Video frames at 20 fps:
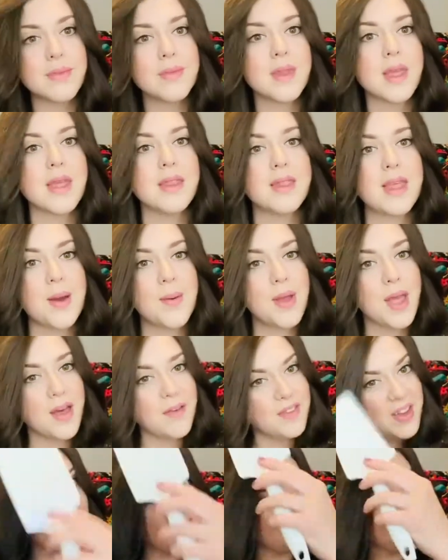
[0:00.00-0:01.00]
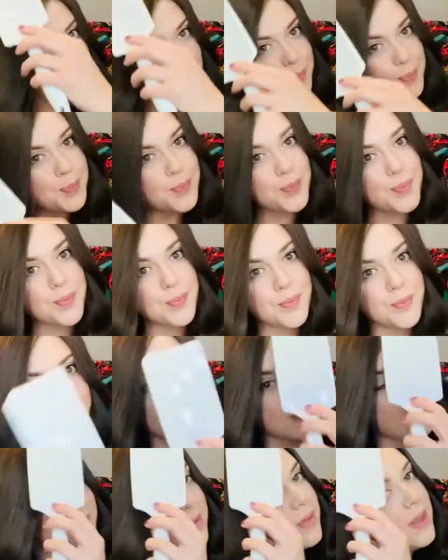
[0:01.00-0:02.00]
And there we have it.
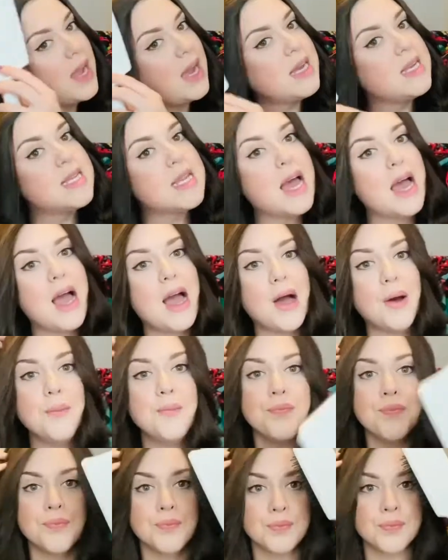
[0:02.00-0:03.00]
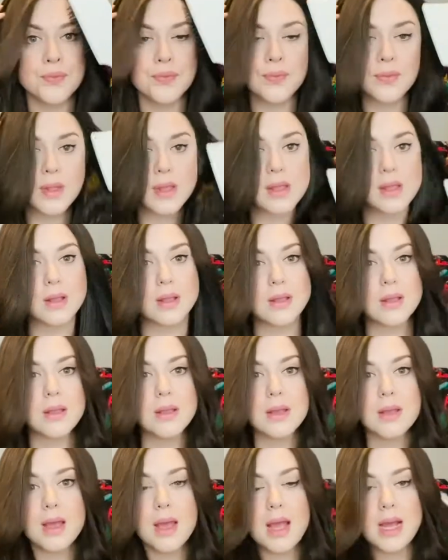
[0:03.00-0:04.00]
That is how
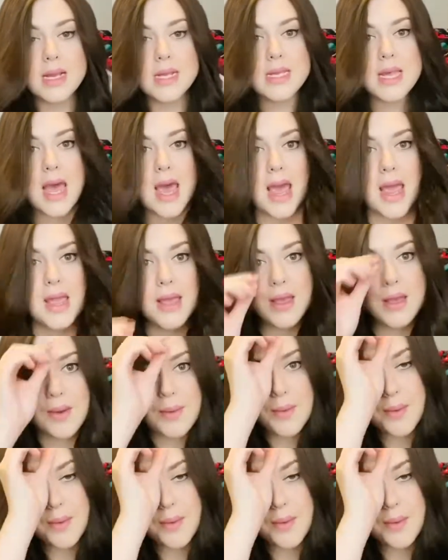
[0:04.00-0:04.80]
I take